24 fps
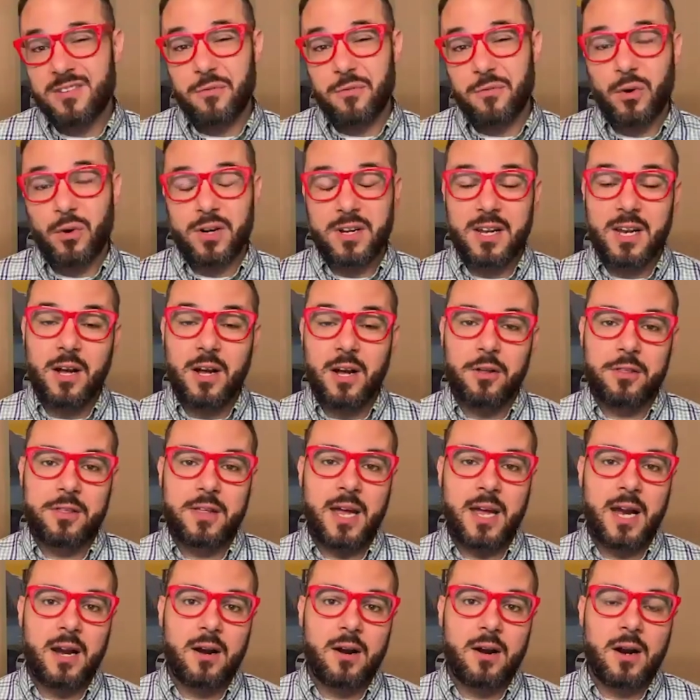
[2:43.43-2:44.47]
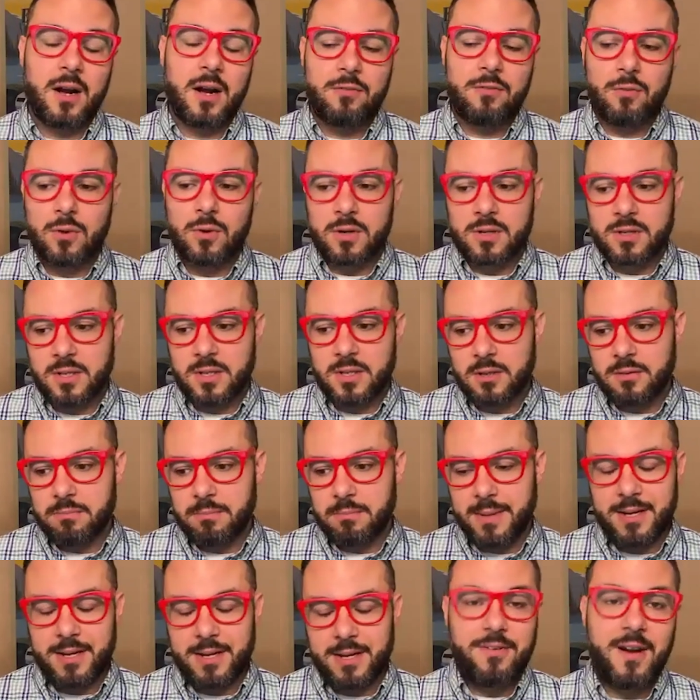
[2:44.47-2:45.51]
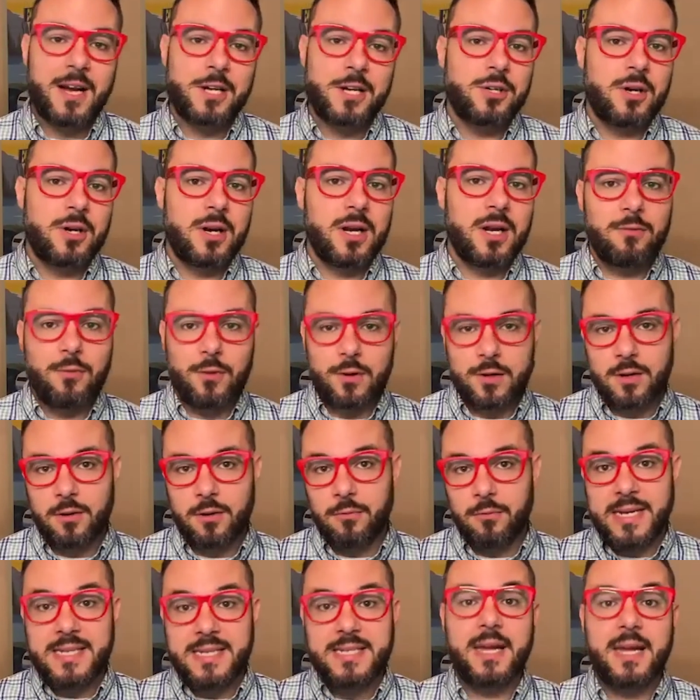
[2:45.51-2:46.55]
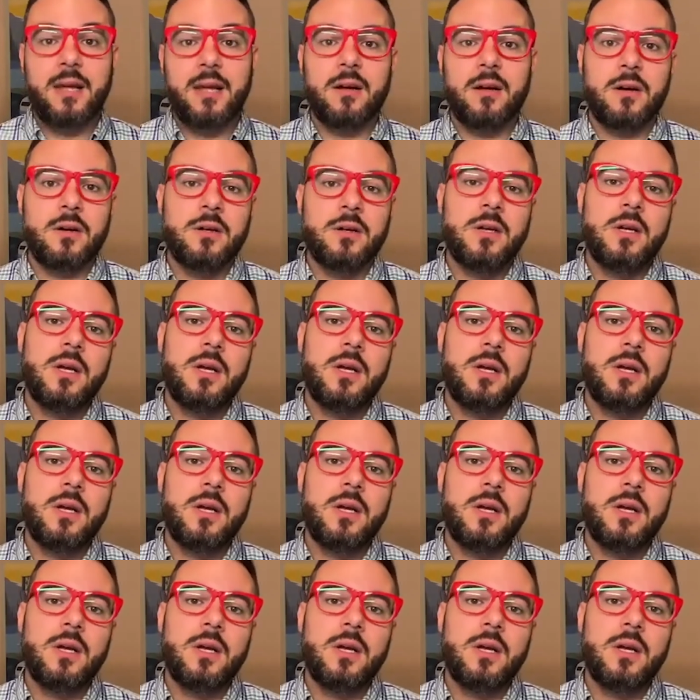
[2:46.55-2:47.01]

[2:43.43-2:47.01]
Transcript: worked in healthcare. I've worked in manufacturing. I've worked in retail.